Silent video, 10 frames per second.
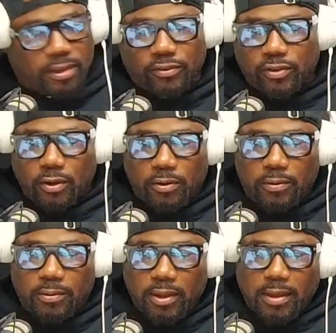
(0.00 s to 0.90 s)

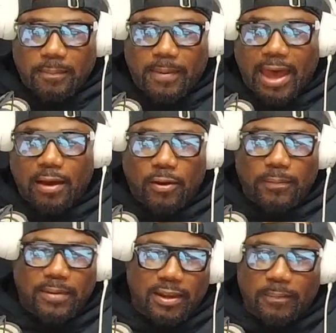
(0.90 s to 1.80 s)
So by her
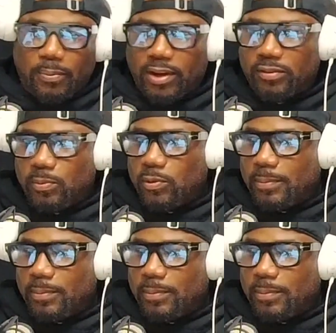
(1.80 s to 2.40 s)
being a principal